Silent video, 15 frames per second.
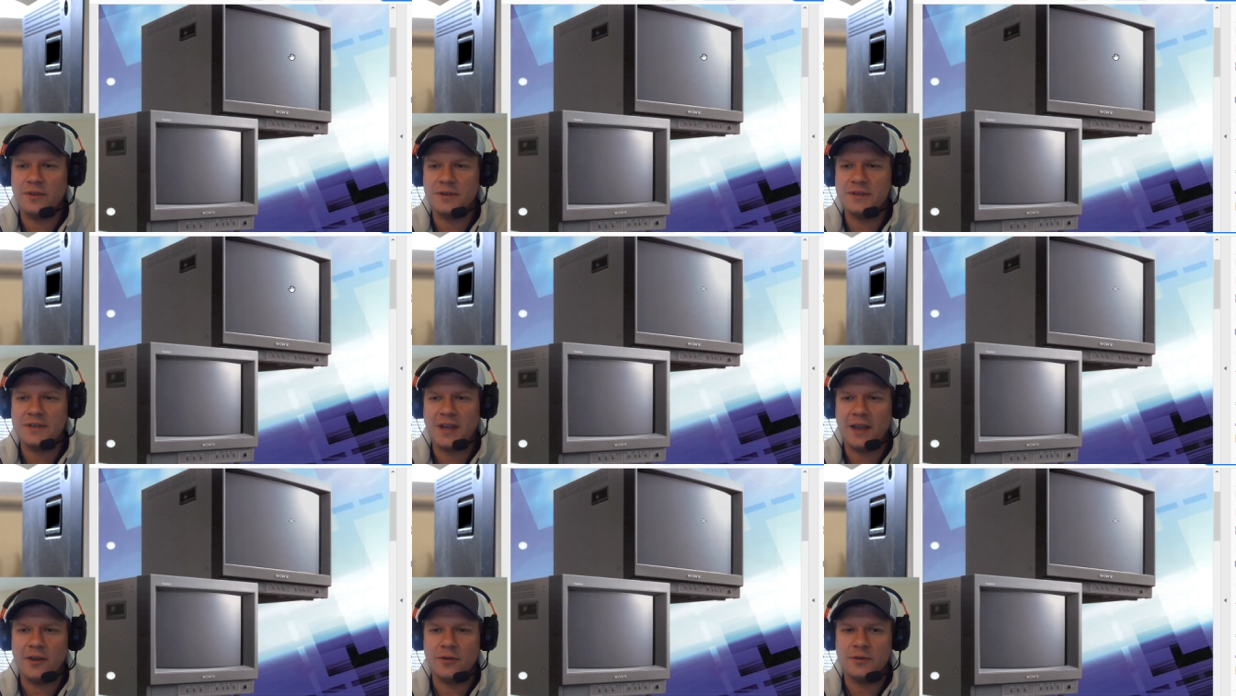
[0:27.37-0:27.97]
the
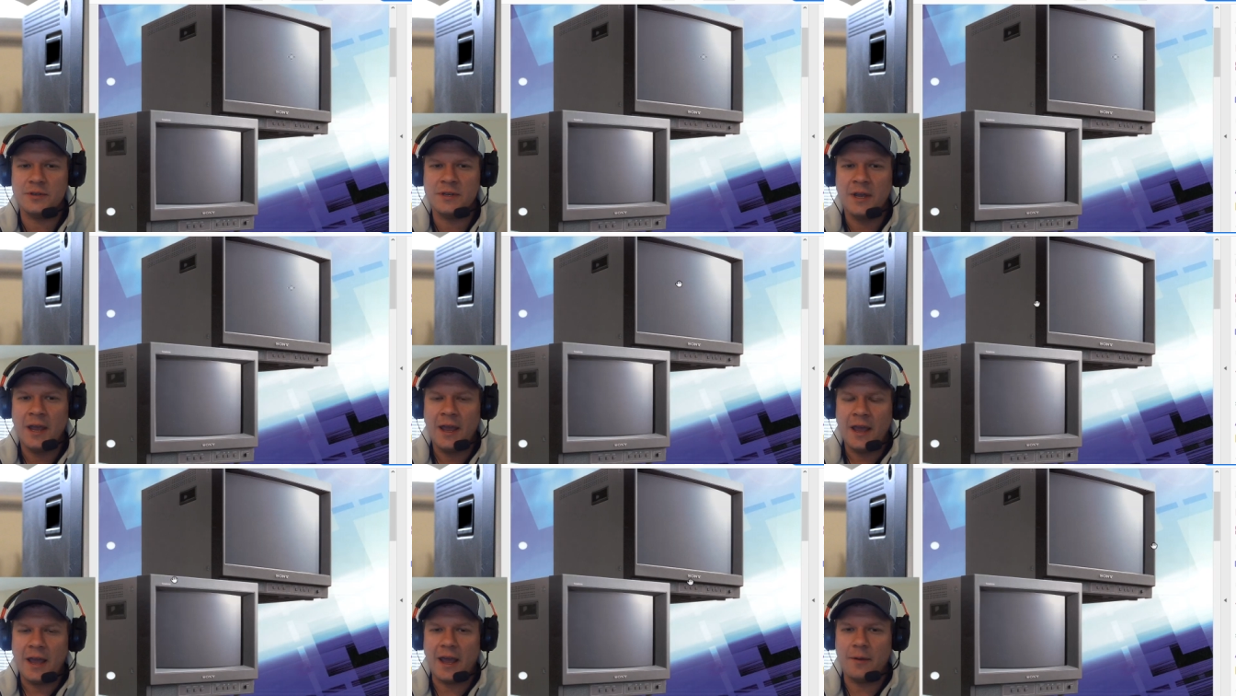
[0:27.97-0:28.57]
sales
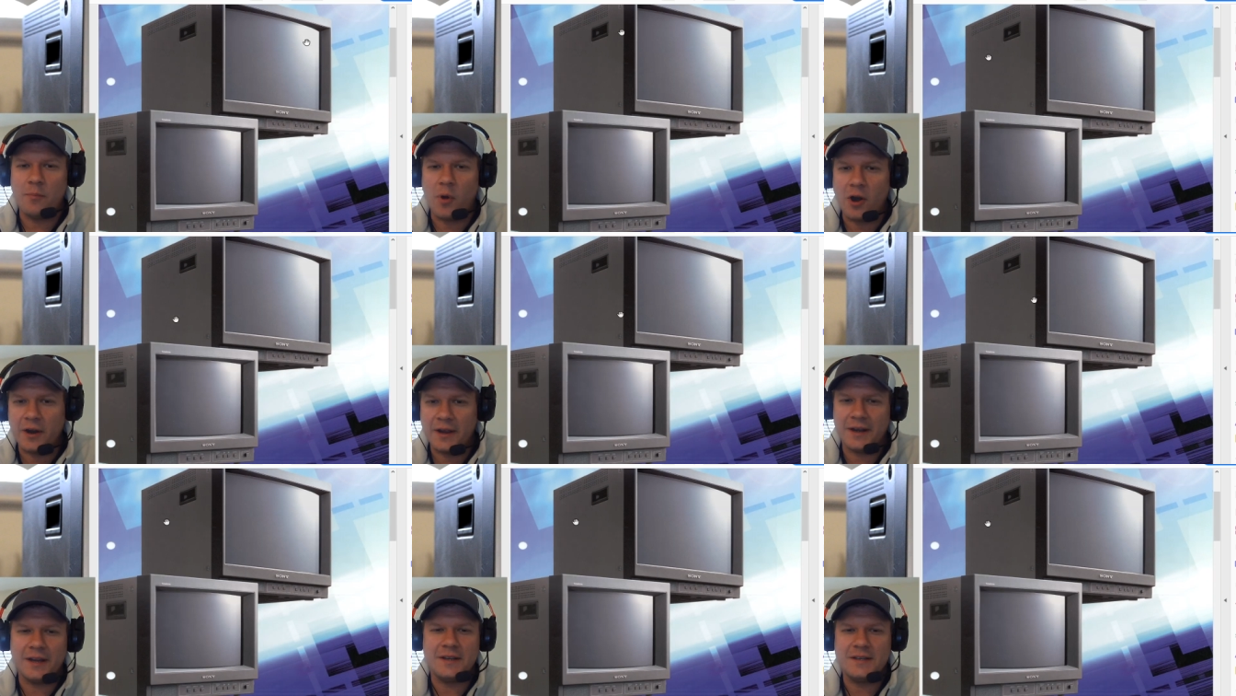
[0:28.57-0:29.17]
and
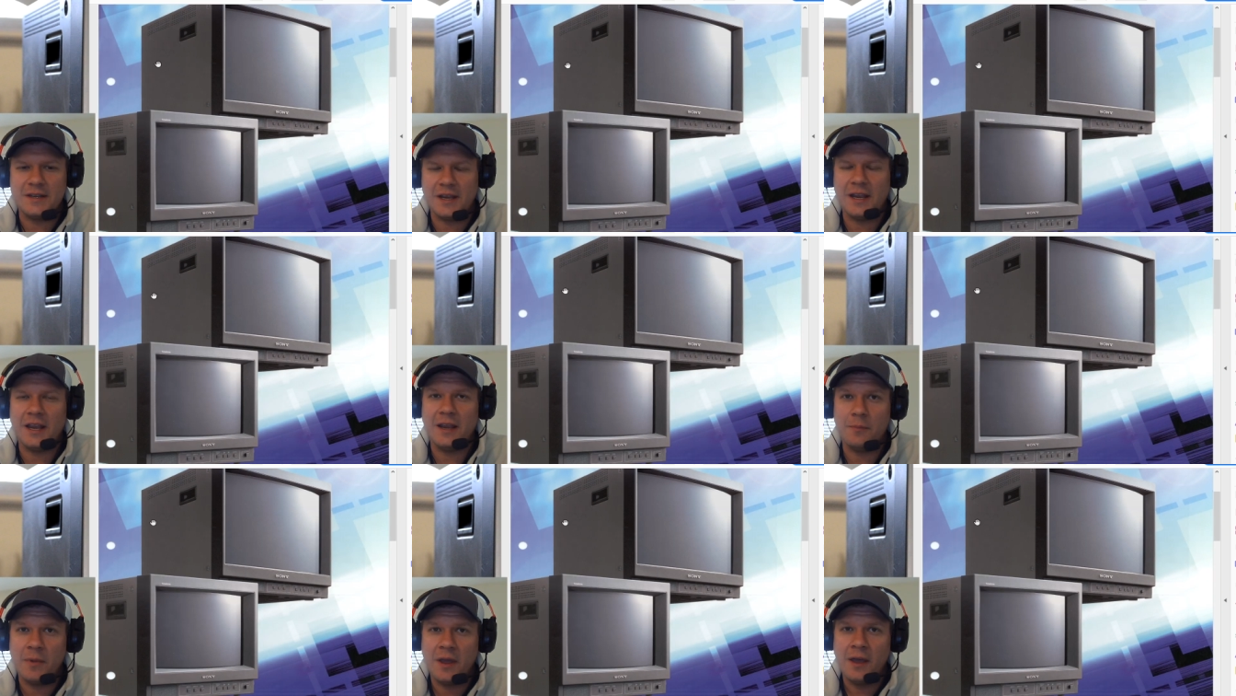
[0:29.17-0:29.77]
marketing
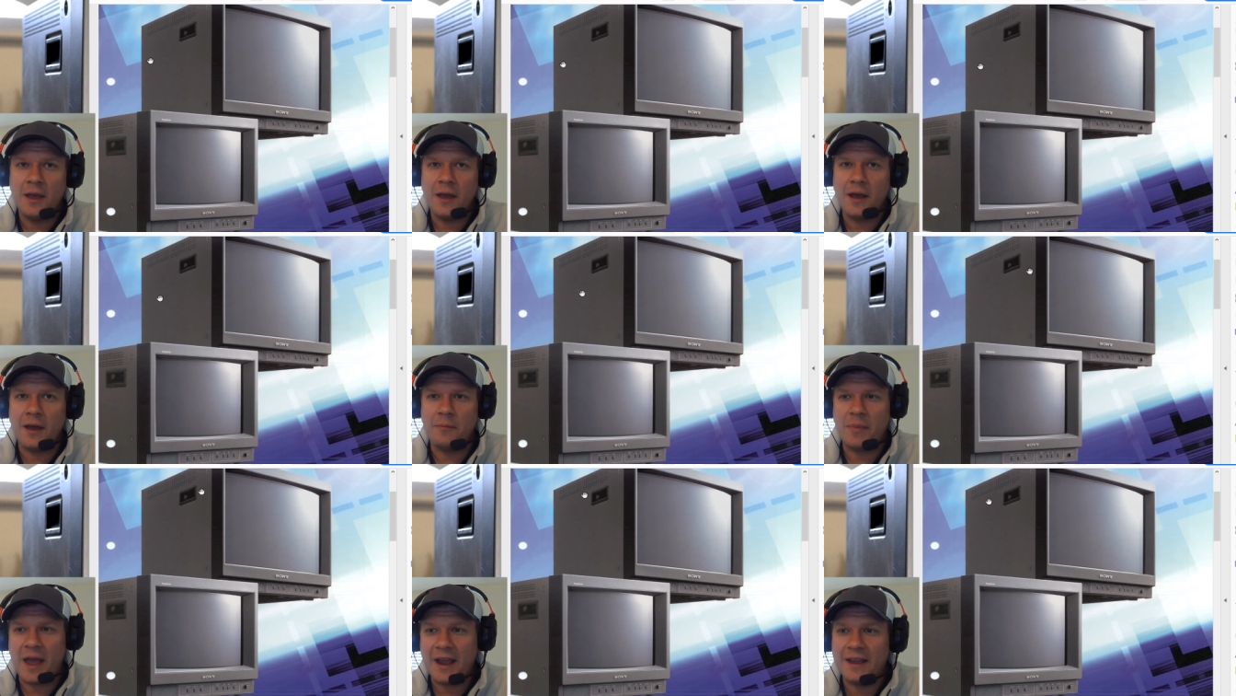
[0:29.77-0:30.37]
team
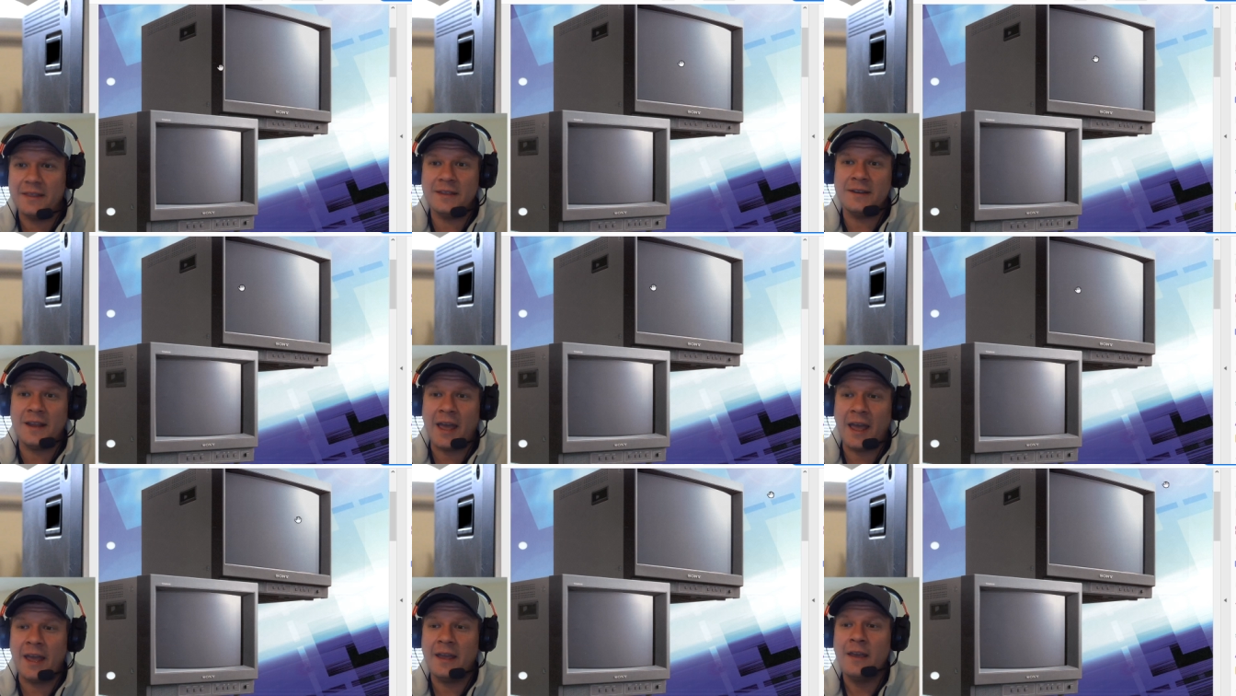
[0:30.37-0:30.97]
uh, back in the
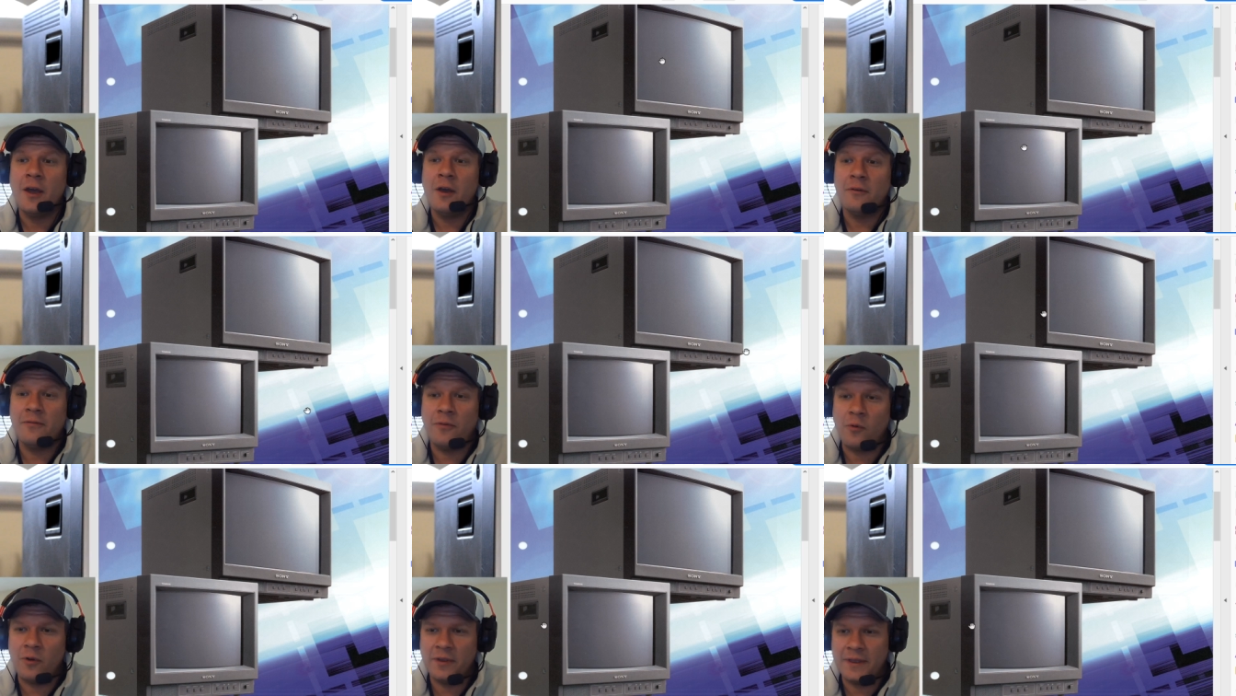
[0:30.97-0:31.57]
day
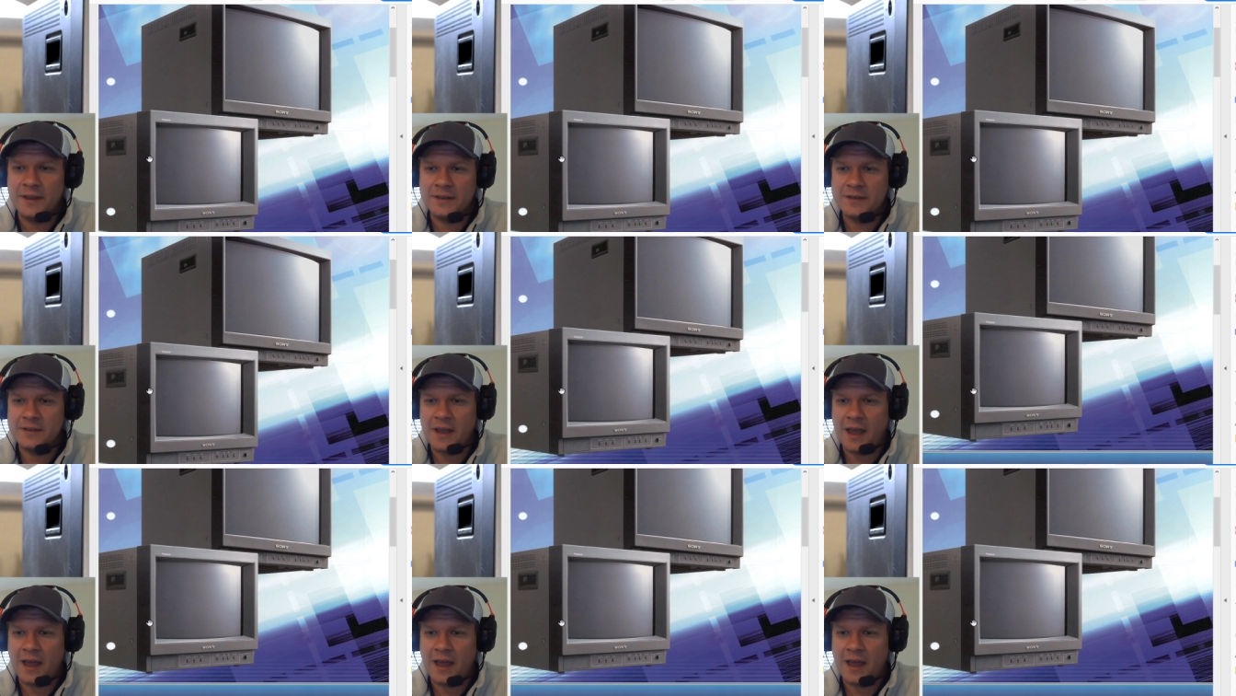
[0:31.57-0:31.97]
for these